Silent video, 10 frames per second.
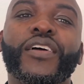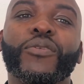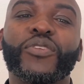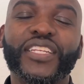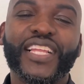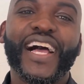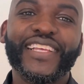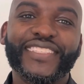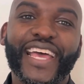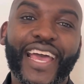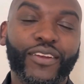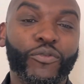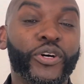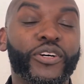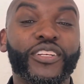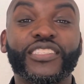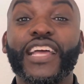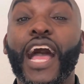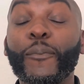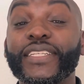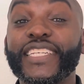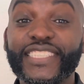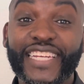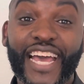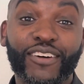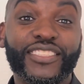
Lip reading: realized that, well, there's competition now.